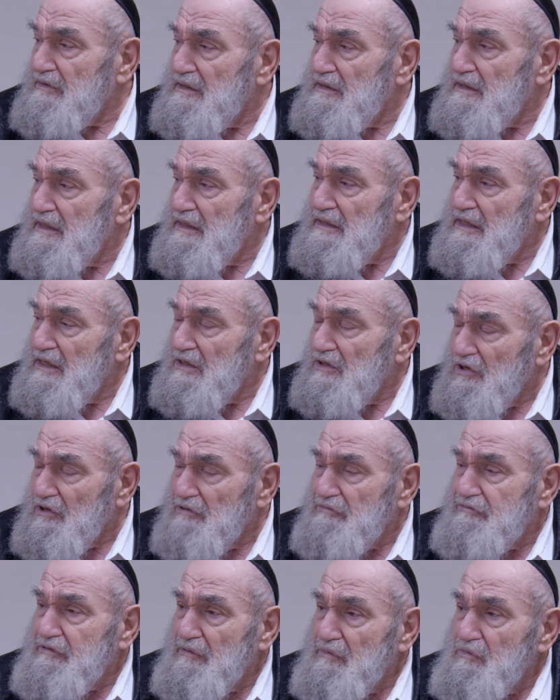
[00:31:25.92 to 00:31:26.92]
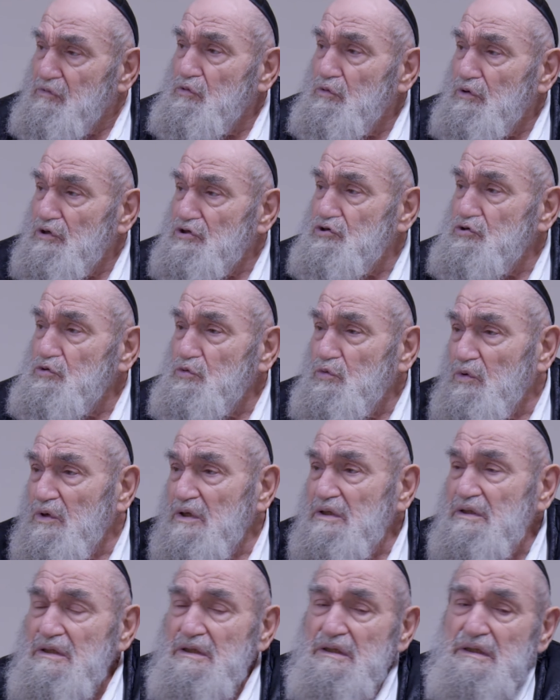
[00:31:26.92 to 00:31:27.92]
they, learn from you what you
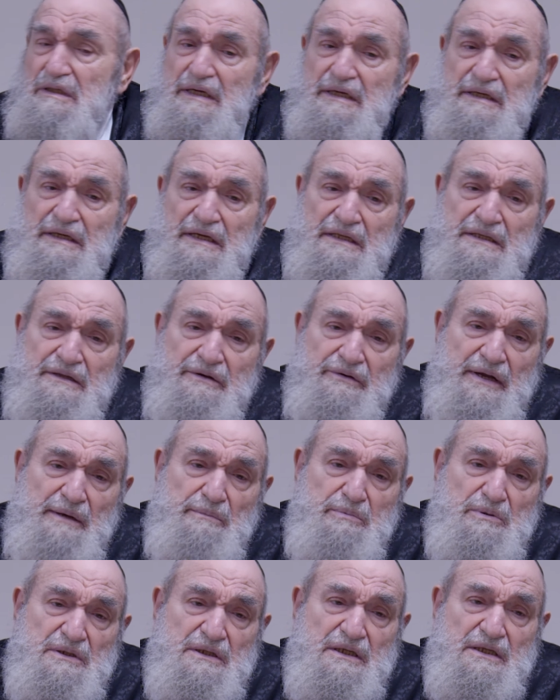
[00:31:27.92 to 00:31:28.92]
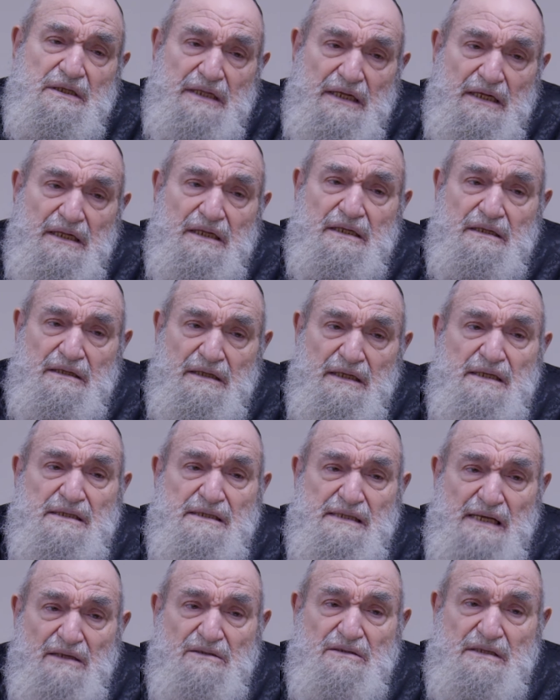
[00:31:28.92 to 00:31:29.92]
want, and they and they're able to tell it. And it
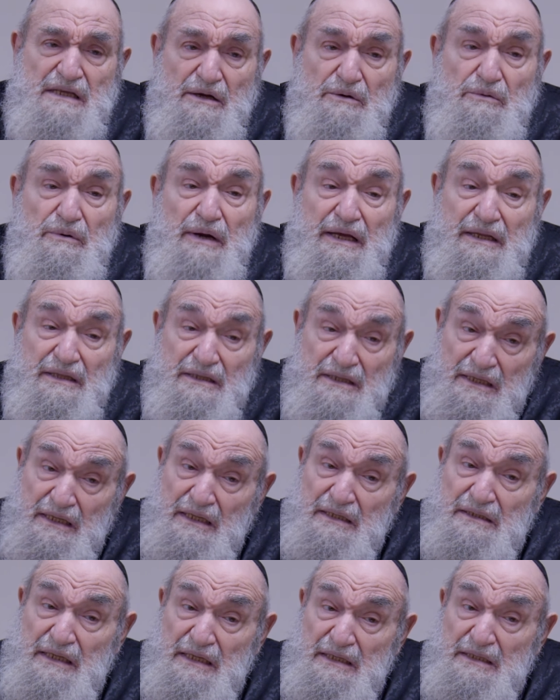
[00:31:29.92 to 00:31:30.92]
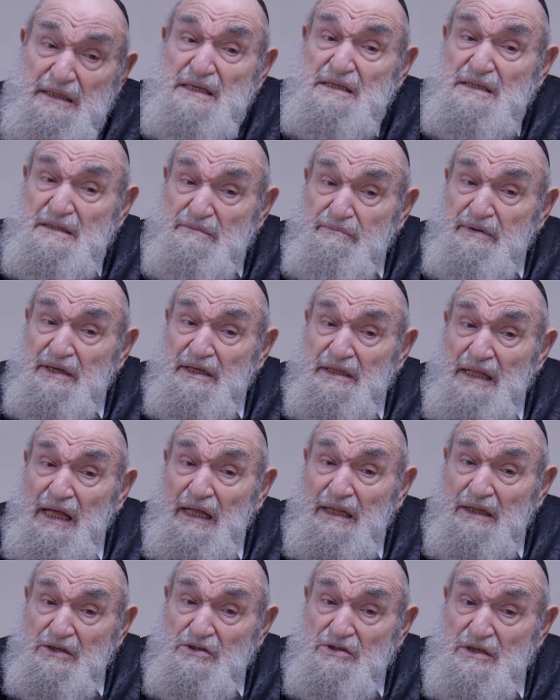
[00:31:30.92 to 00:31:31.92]
sounds like right, and then, then there's big
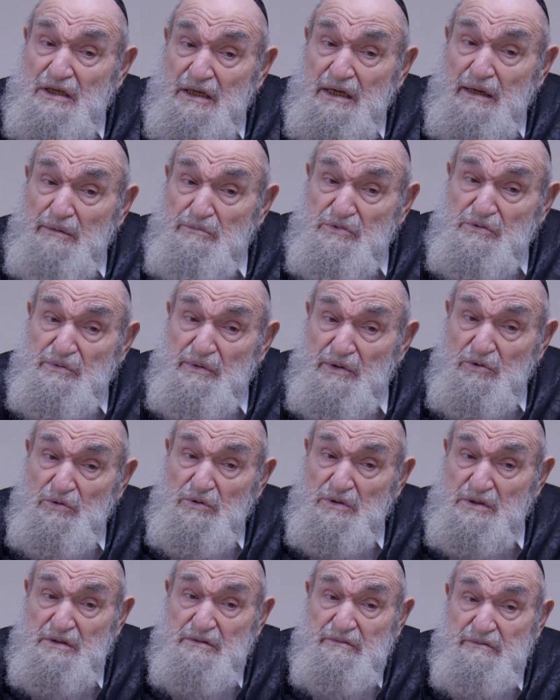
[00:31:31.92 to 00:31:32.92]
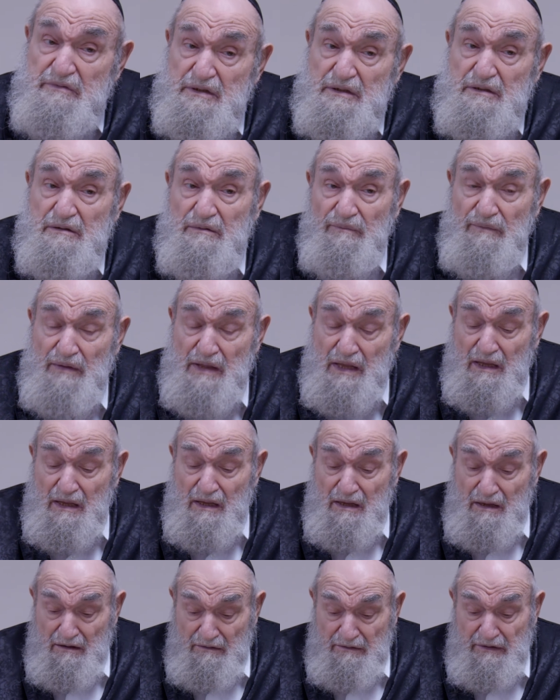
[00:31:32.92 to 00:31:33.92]
knowledge that comes because of it.
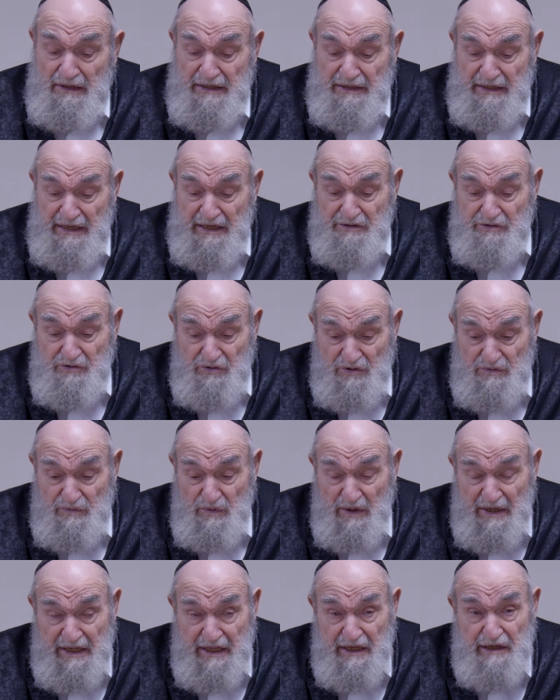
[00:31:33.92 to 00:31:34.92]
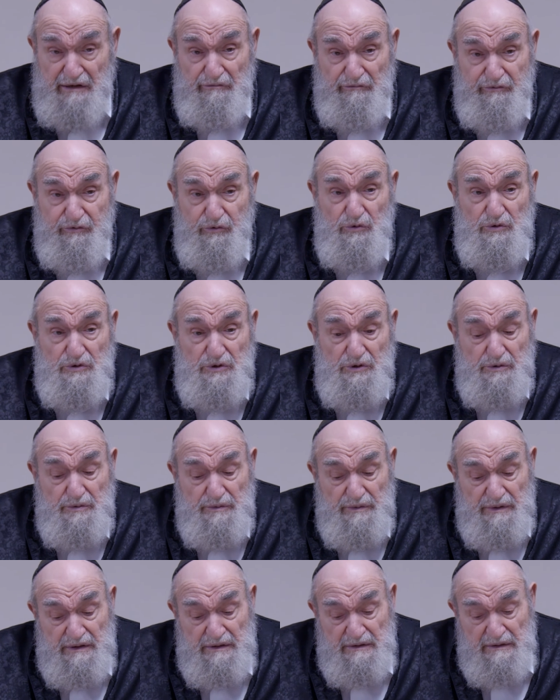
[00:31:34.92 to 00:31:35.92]
And that's why they can fool you
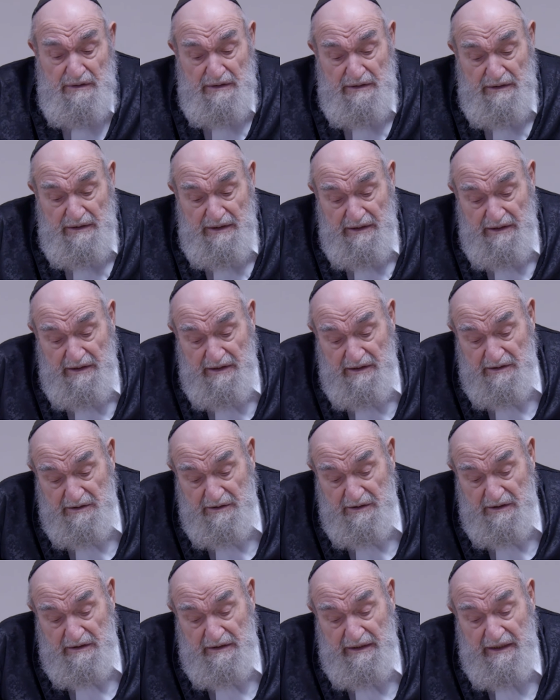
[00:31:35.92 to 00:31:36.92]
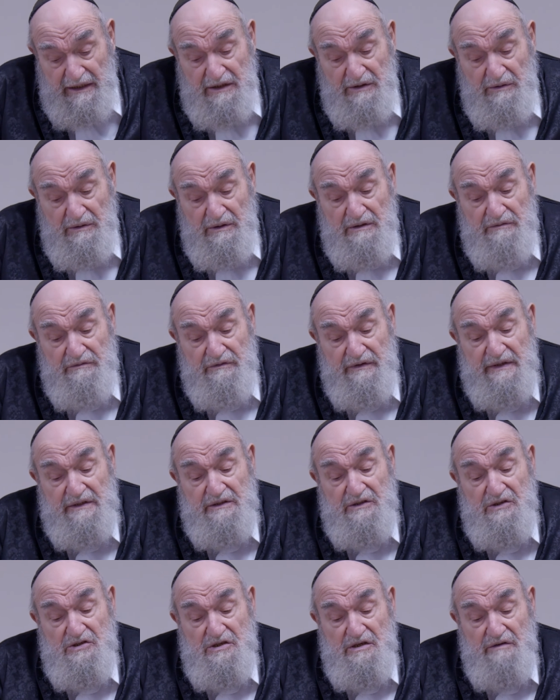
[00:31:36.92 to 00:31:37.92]
and, and, can, and take
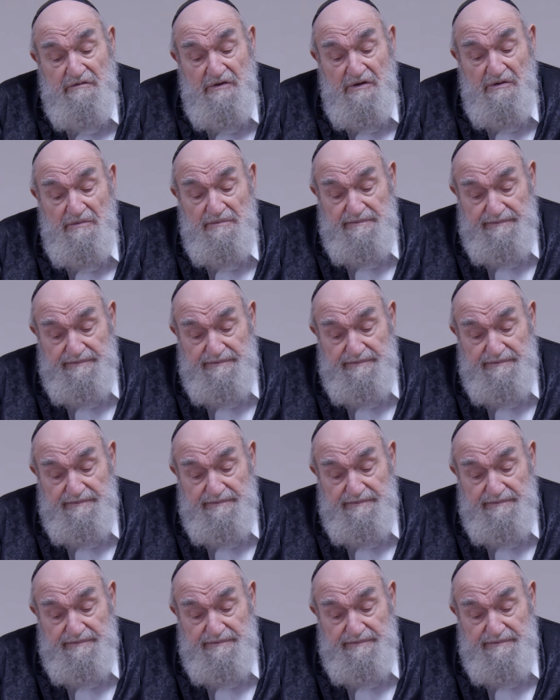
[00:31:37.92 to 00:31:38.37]
advantage of you.